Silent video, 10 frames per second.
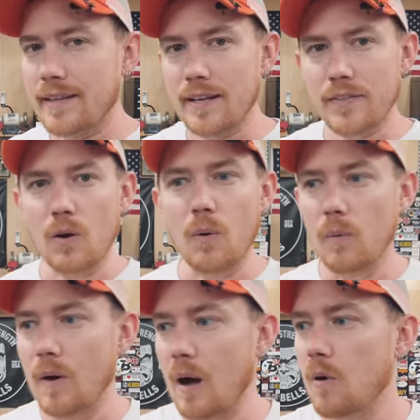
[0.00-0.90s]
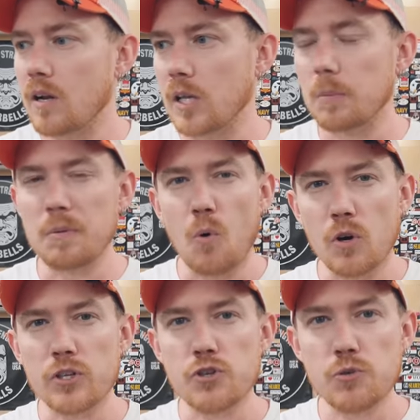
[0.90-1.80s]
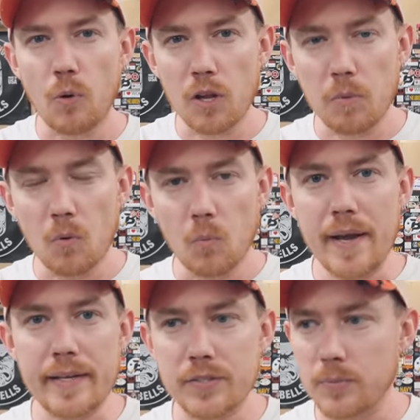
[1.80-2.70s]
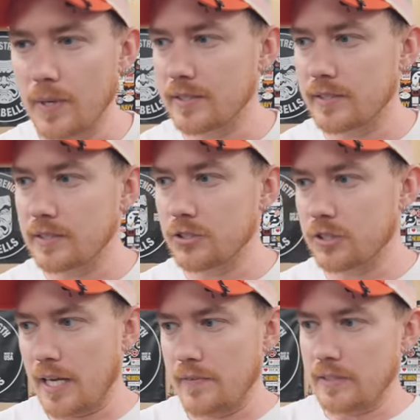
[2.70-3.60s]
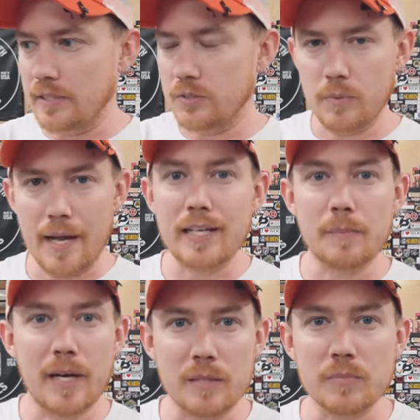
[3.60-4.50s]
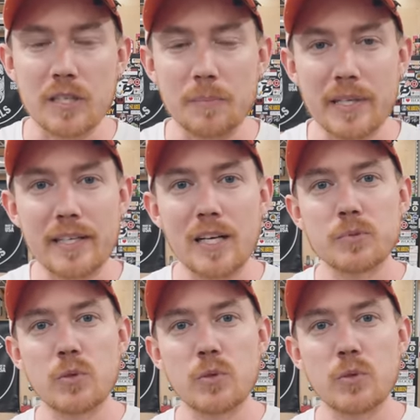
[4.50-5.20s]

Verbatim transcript: And then I thought, well, I want a little bit more controllable weight rather than just having these random items that I'm picking up.